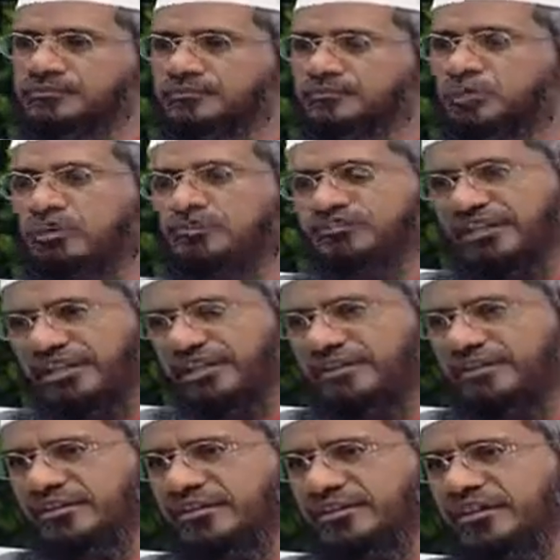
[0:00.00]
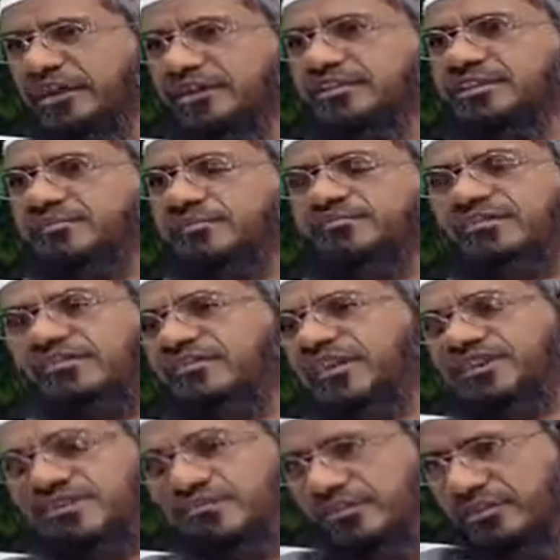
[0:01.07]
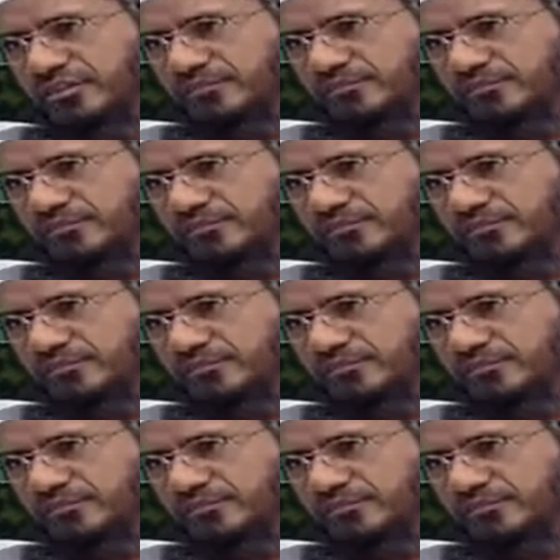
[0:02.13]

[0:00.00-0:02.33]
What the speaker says: book of Salah, hadith number 591.